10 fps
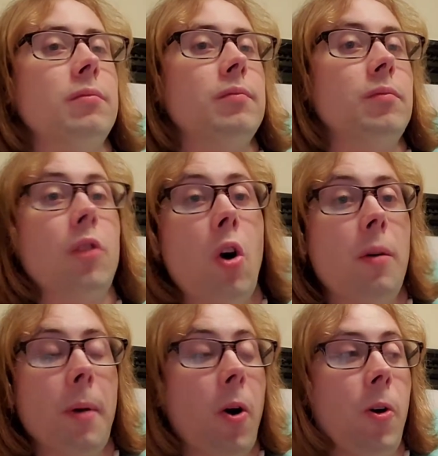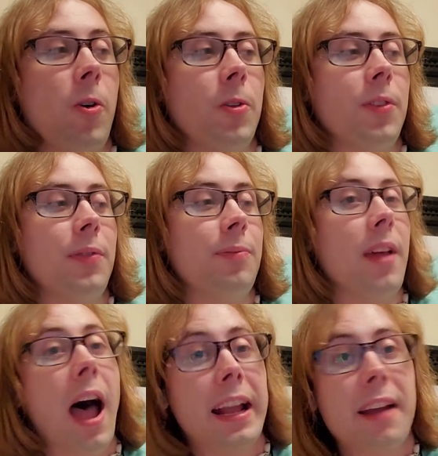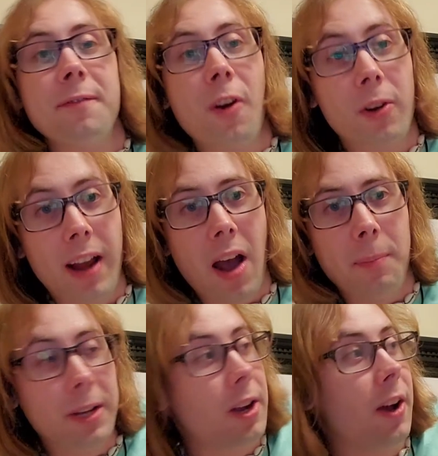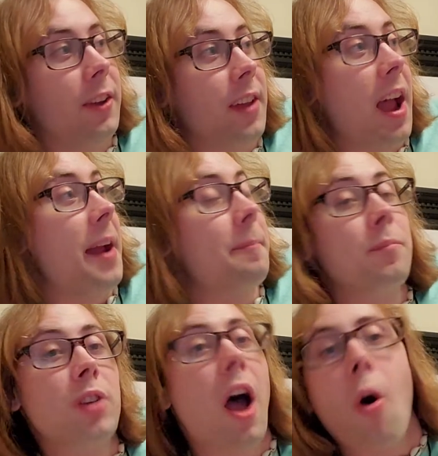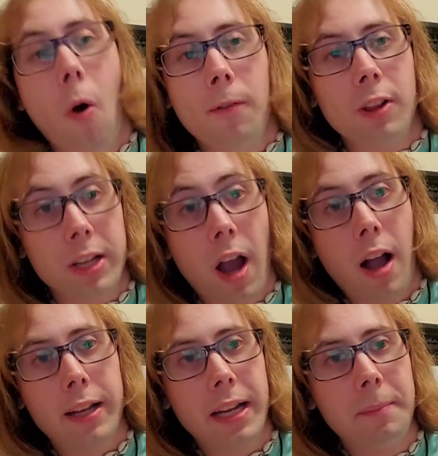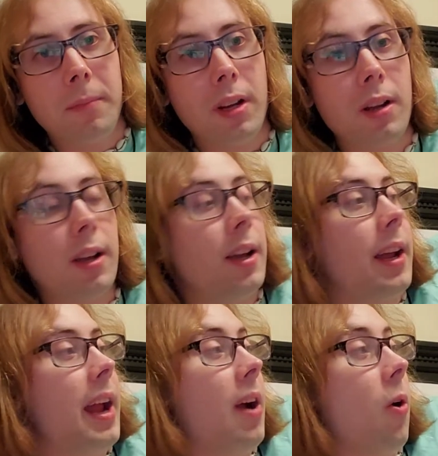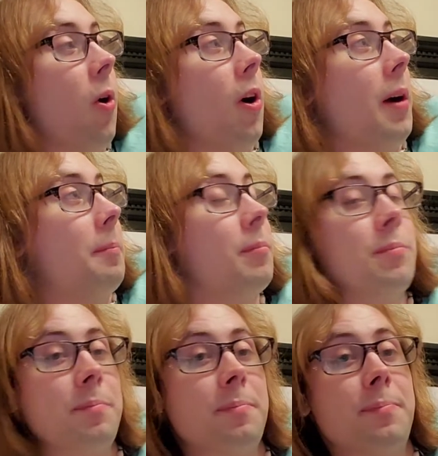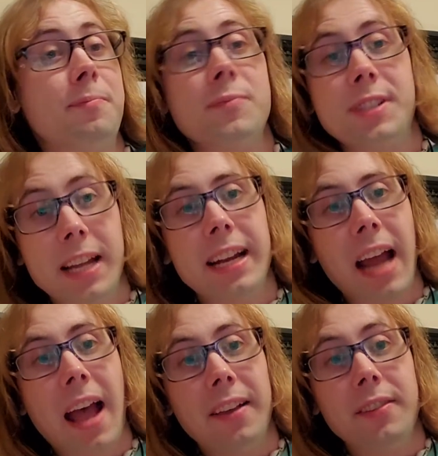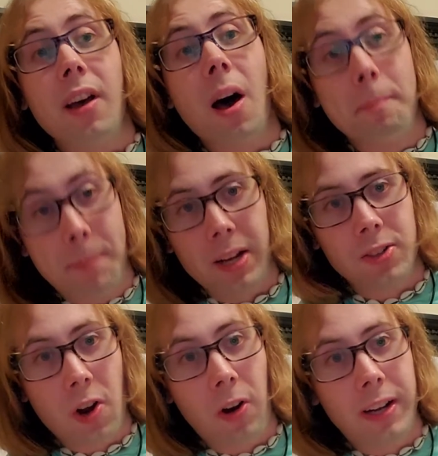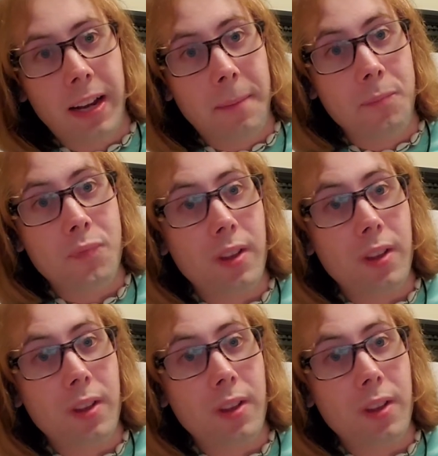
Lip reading: lo and behold, I get voted out because I got overly cocky, or seen as a bigger target.